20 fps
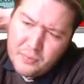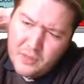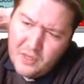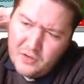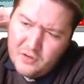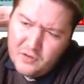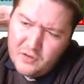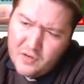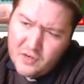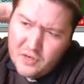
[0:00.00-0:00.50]

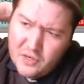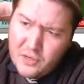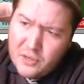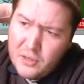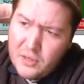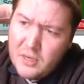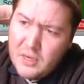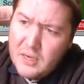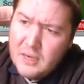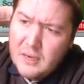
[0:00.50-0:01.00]
So,
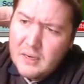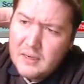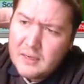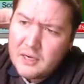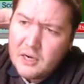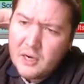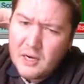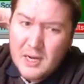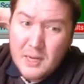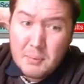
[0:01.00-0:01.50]
I've
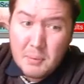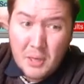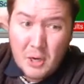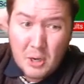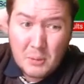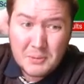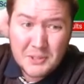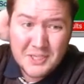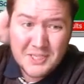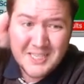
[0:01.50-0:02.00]
got a couple of
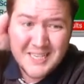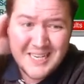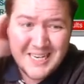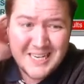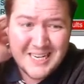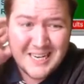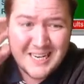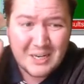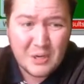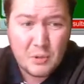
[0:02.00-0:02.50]
options
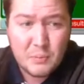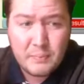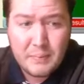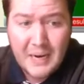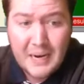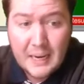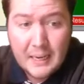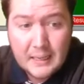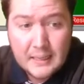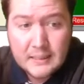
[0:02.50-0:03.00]
here. I could
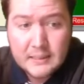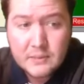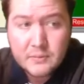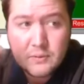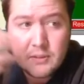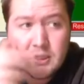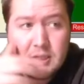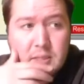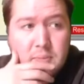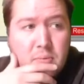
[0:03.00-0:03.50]
pass,
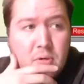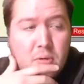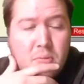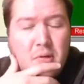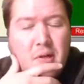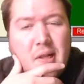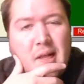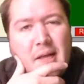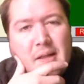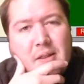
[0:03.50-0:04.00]
which is
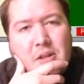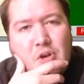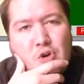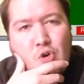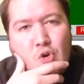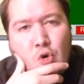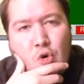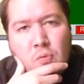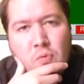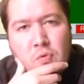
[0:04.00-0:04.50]
probably like the
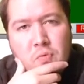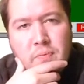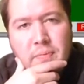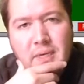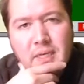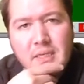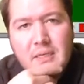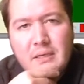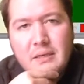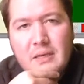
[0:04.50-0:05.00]
normal
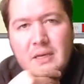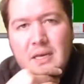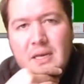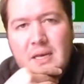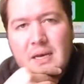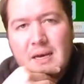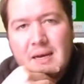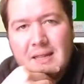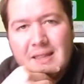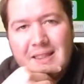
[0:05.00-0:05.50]
bid
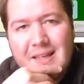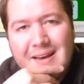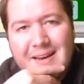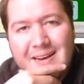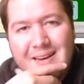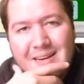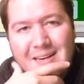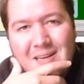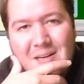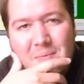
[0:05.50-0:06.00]
that
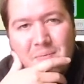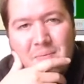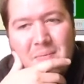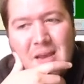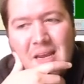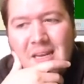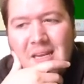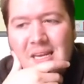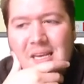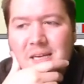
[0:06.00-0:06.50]
I can
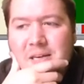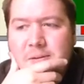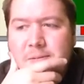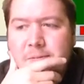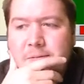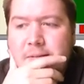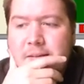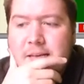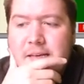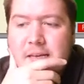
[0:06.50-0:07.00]
make here.
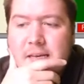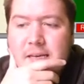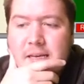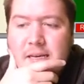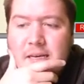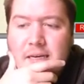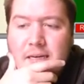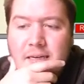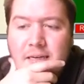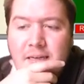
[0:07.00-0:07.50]

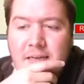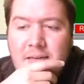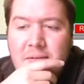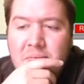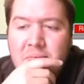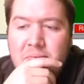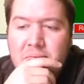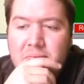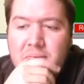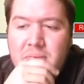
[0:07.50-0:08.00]

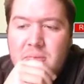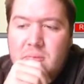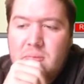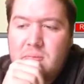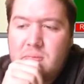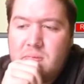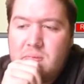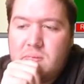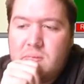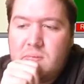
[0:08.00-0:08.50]
Um,
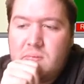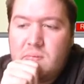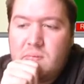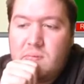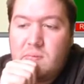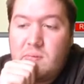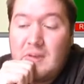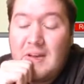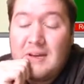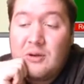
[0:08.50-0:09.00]

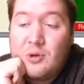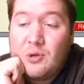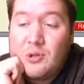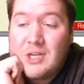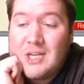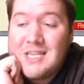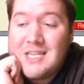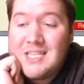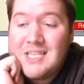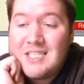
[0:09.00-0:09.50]
I could
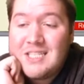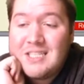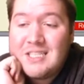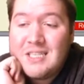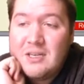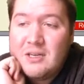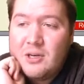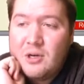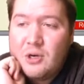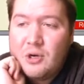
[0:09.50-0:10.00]

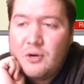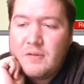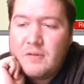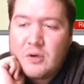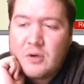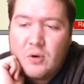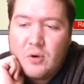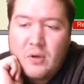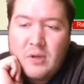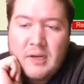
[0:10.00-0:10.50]
consider
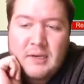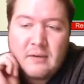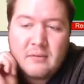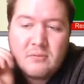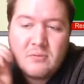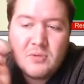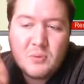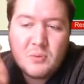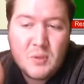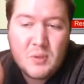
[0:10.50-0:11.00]

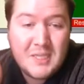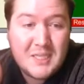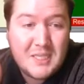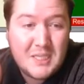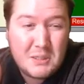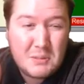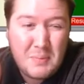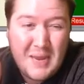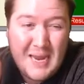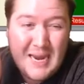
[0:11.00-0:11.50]
overcalling one
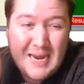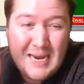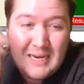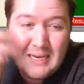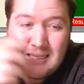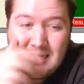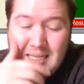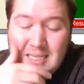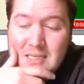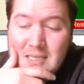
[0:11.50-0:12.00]
spade, a
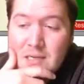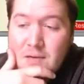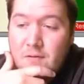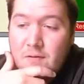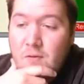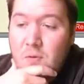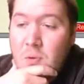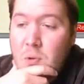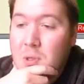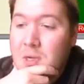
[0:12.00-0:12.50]
decent
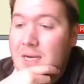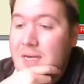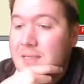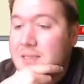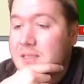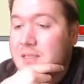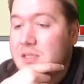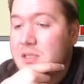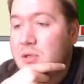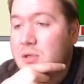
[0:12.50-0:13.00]
four card
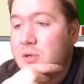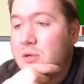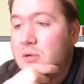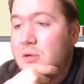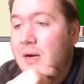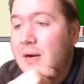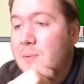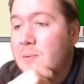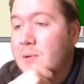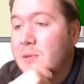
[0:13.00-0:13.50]
suit.
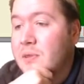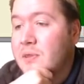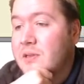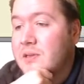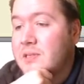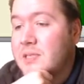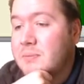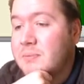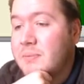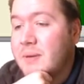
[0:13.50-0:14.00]
I want the
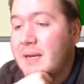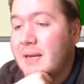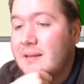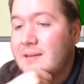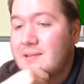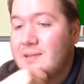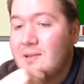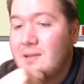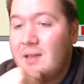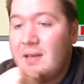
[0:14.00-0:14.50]

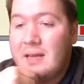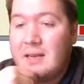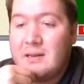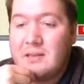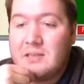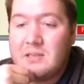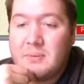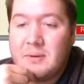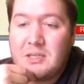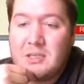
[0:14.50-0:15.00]
spades led,
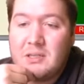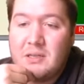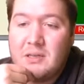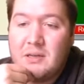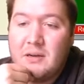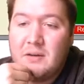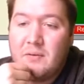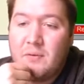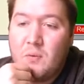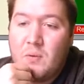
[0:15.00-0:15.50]
especially
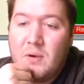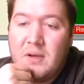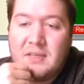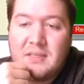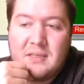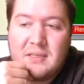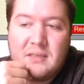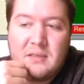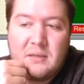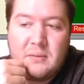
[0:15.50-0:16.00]
if
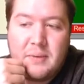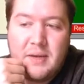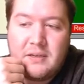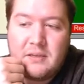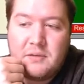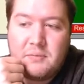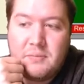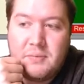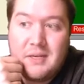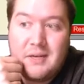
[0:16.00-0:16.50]
West is about
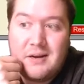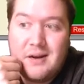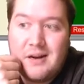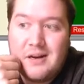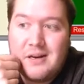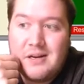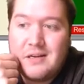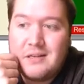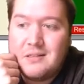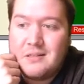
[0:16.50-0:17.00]
to bid
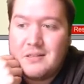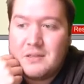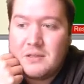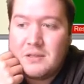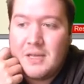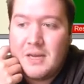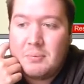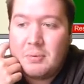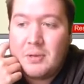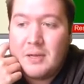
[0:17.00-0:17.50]
hearts and
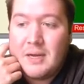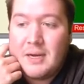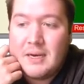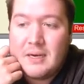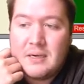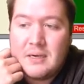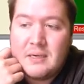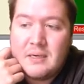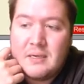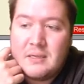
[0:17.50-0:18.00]
they play in
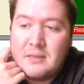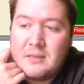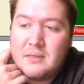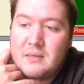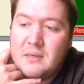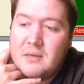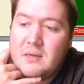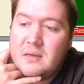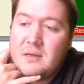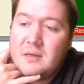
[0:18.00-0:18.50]
hearts.
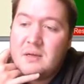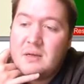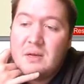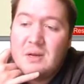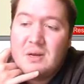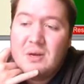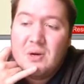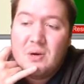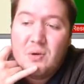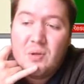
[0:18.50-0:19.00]

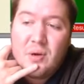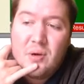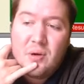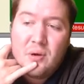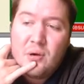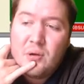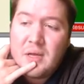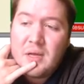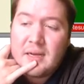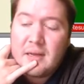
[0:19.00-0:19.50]
Although,
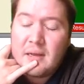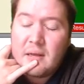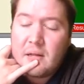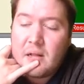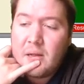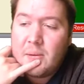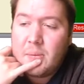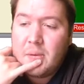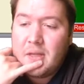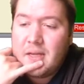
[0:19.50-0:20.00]
like a
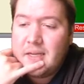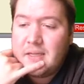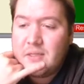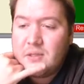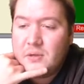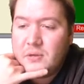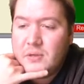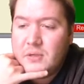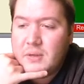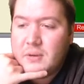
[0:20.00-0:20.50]
club lead's
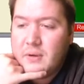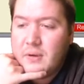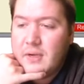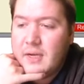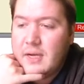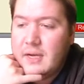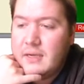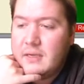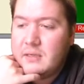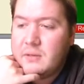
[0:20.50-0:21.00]
also
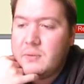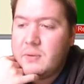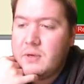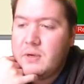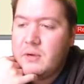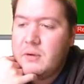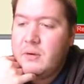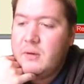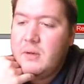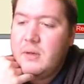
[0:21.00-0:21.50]
okay as
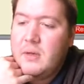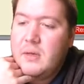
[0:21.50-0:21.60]
well.